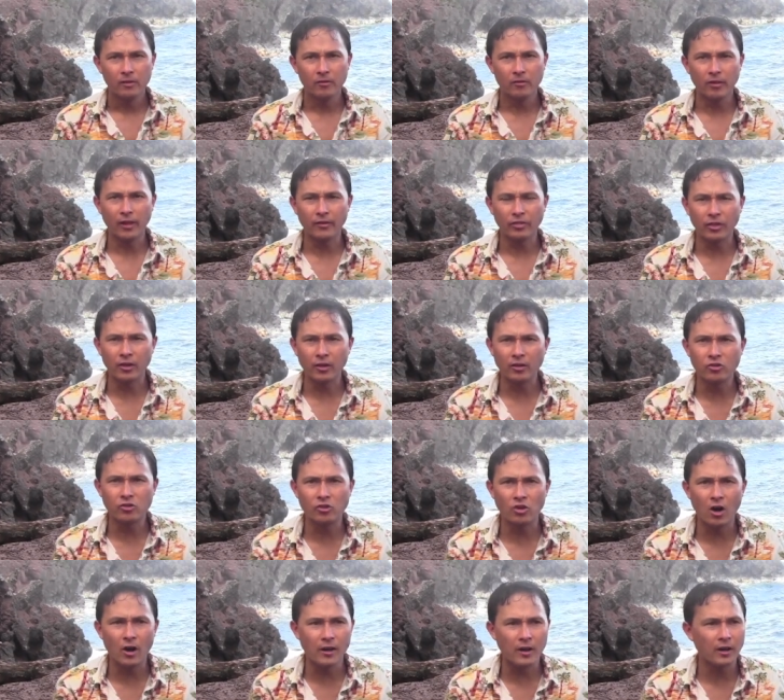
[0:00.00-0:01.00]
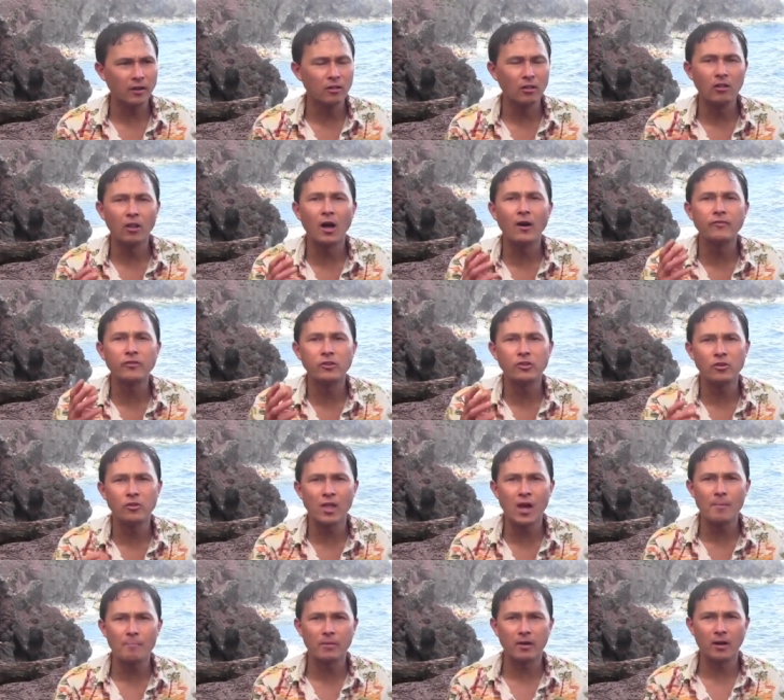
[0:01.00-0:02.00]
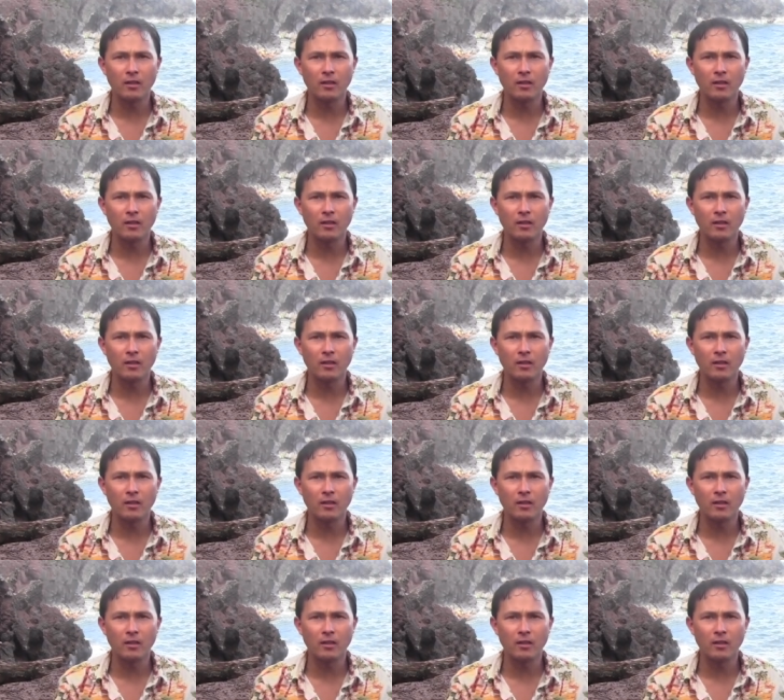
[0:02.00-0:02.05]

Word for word: You're like thinking, John, I'd love to do that,